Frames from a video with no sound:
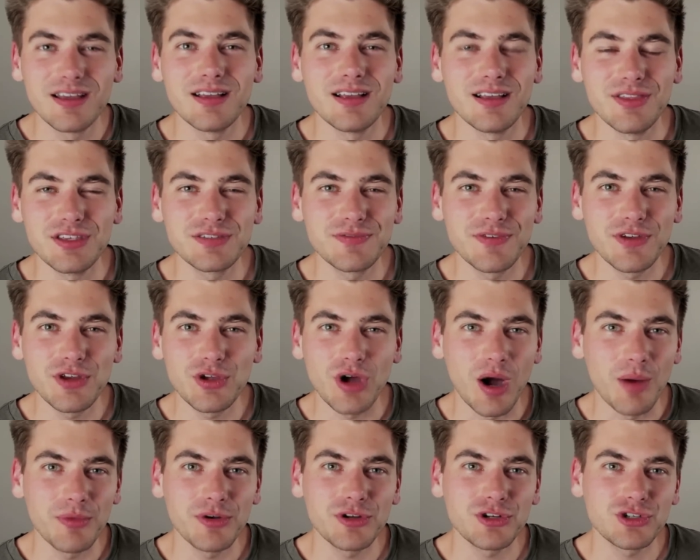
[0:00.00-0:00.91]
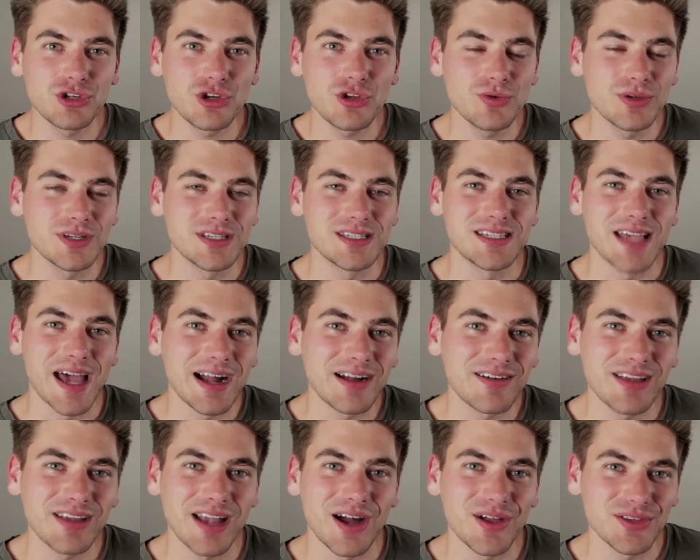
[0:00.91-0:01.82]
In this video, I'm gonna show you
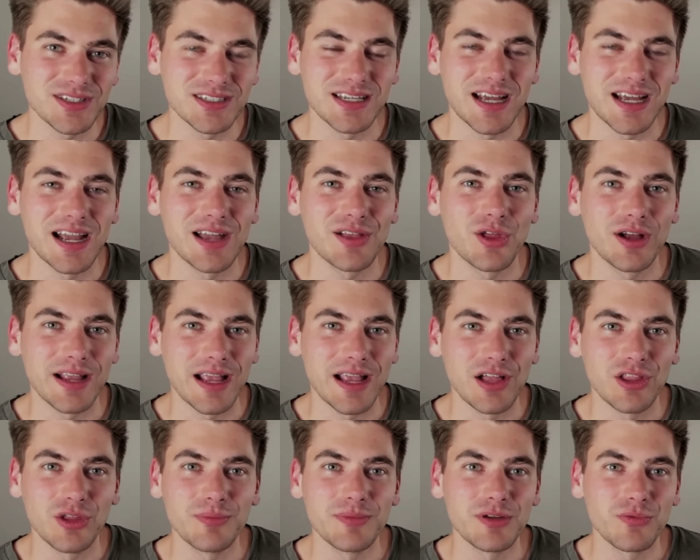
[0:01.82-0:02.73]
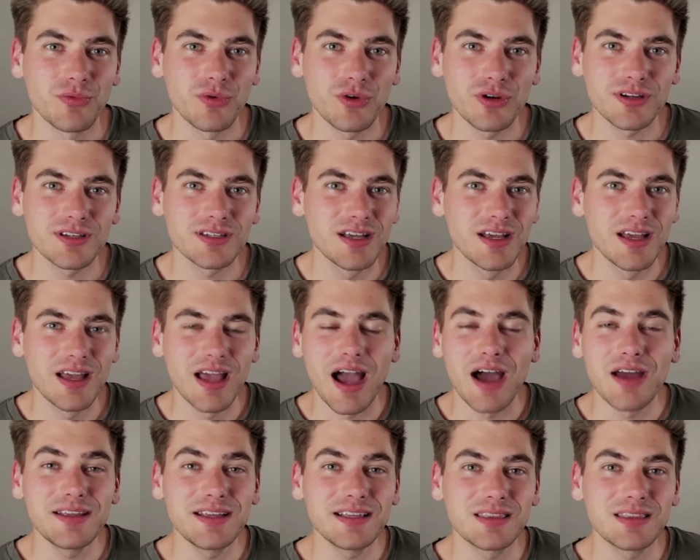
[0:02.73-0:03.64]
exactly how this dialog element works,
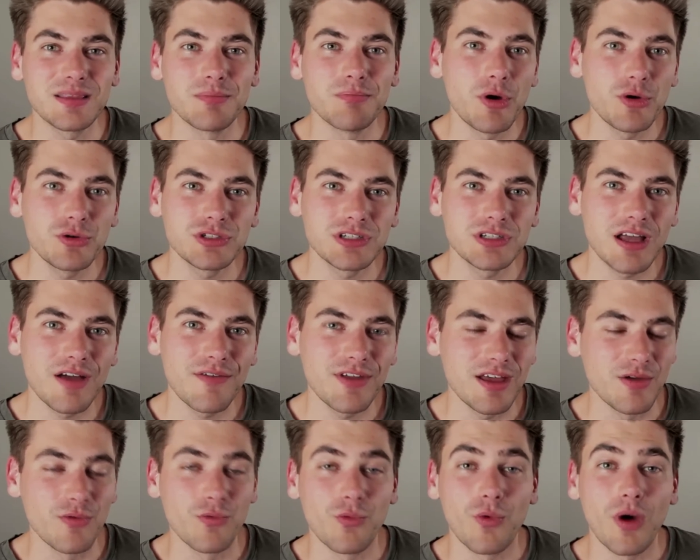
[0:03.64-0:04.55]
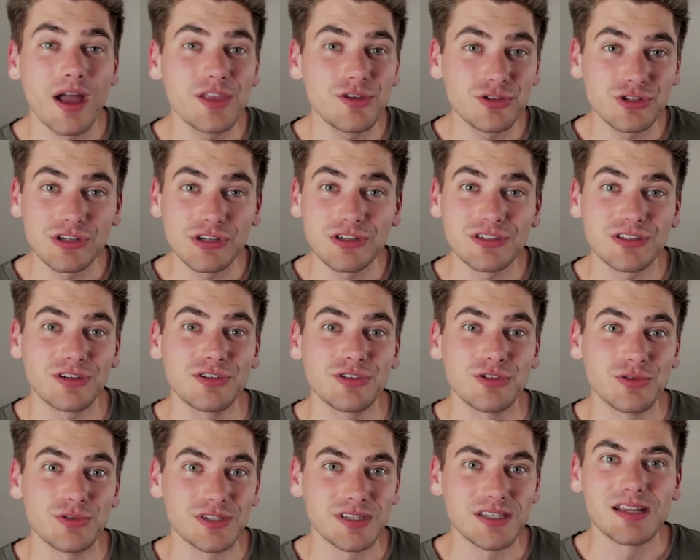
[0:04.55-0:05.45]
how to get the most out of it, and why you should start
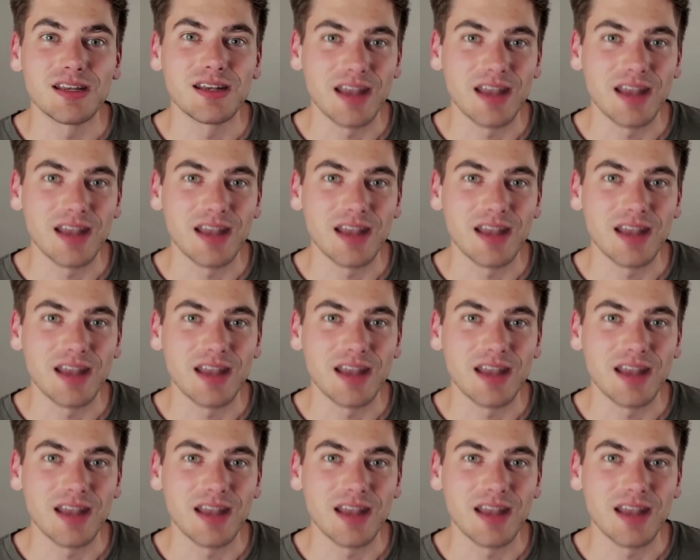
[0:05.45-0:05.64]
using it